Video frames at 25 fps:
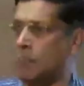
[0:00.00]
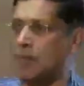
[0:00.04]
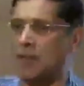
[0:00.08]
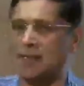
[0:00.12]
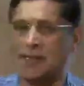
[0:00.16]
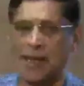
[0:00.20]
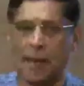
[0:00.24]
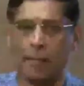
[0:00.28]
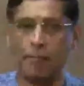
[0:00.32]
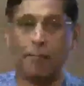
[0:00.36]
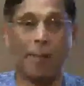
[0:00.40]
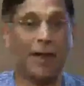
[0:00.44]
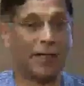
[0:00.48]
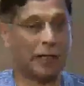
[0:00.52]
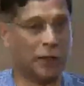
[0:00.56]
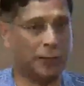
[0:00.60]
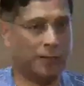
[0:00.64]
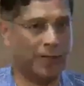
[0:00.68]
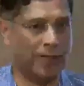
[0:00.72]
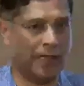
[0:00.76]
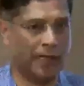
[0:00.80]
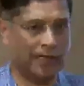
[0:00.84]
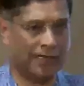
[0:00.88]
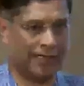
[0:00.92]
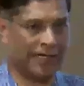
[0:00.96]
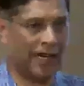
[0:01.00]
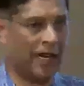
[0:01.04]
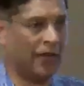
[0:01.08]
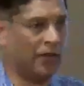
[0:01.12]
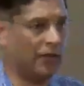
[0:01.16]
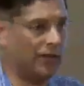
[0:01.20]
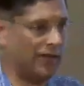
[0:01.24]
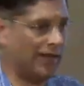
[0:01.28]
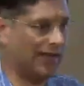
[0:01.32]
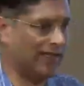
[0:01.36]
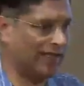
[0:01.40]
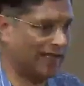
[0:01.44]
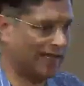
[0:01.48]
the numbers are much bigger.
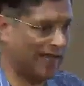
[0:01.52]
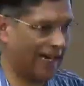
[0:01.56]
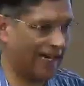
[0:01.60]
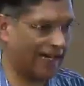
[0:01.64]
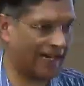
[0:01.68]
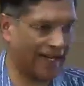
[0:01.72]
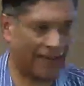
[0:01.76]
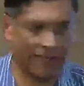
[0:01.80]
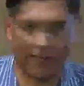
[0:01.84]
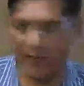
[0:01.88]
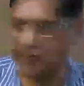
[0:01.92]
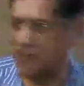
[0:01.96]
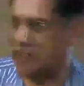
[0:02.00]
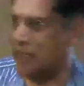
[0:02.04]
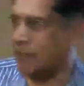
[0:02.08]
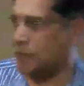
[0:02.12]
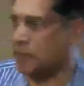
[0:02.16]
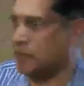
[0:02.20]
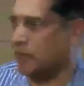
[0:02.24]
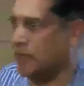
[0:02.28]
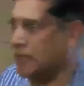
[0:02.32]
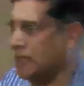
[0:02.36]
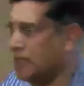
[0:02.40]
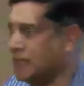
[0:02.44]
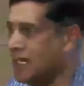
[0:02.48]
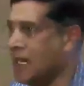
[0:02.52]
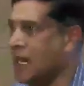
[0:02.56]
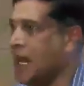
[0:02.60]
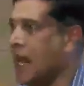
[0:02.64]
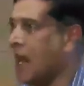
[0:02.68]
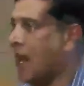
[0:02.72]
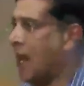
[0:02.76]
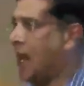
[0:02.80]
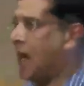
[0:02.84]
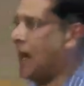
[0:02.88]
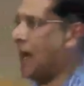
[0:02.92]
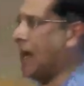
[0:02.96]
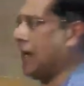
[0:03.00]
Central and state government subsidies
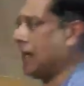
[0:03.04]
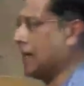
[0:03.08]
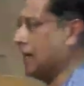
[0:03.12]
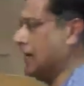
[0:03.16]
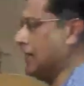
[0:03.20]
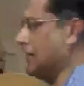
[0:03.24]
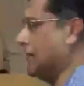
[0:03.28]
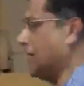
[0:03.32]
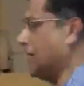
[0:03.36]
are, are